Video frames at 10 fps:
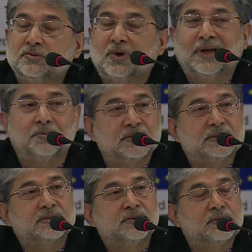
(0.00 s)
what
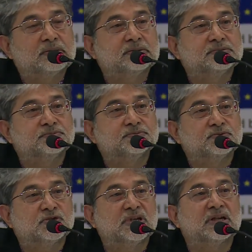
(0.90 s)
happens?
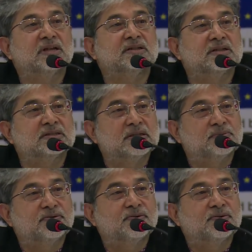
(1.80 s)
She kills herself.